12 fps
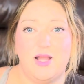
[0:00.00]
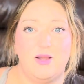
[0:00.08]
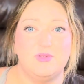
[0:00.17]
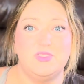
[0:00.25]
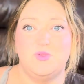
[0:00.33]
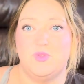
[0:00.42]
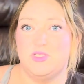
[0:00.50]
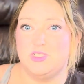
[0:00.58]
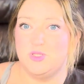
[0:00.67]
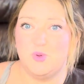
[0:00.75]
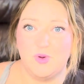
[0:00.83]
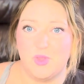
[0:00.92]
I was doing
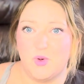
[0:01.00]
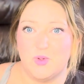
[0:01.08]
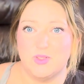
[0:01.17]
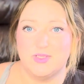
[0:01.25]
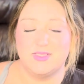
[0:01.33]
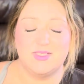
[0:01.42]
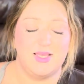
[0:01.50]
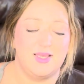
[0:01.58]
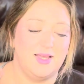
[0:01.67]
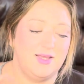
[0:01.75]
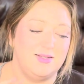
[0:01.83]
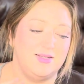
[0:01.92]
two of those
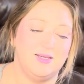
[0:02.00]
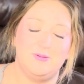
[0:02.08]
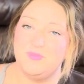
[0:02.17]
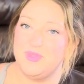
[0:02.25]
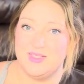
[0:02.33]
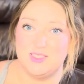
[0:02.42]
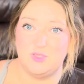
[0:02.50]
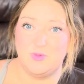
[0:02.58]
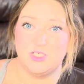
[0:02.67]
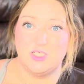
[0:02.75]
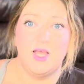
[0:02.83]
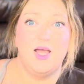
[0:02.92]
and it's too
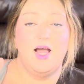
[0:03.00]
much.